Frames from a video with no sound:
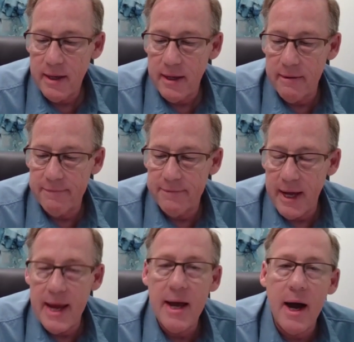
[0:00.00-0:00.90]
if
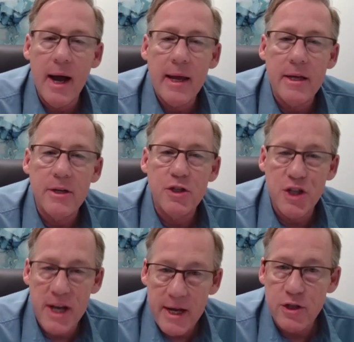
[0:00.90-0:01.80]
AI can
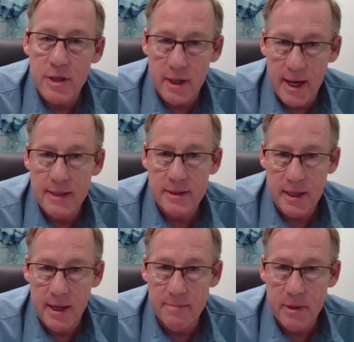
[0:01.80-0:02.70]
change the
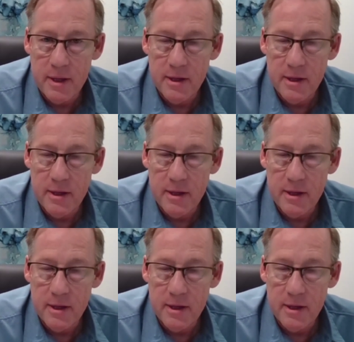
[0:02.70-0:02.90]
landscape,